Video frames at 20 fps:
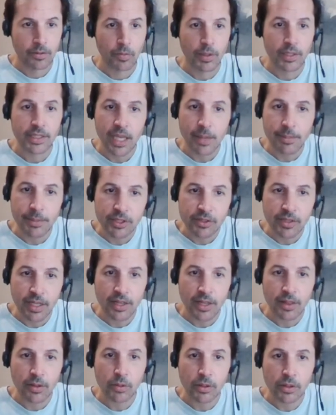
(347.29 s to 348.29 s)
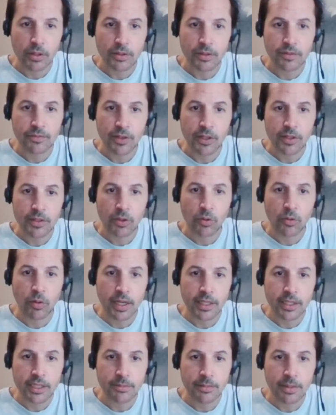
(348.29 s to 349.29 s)
We demonstrated the world's first
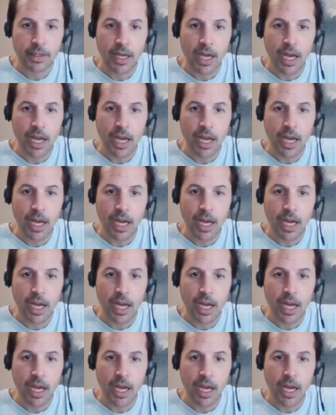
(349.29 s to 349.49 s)
quantum